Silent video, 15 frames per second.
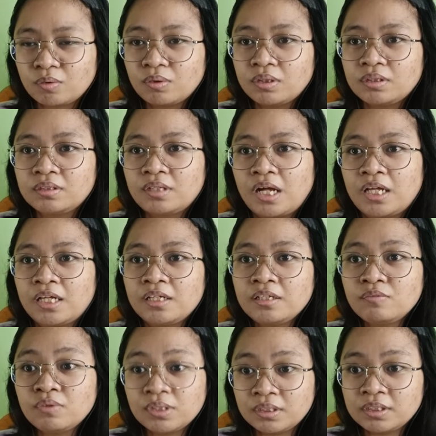Well,
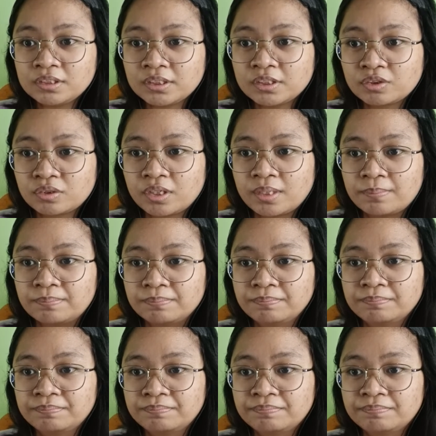I will listen to him.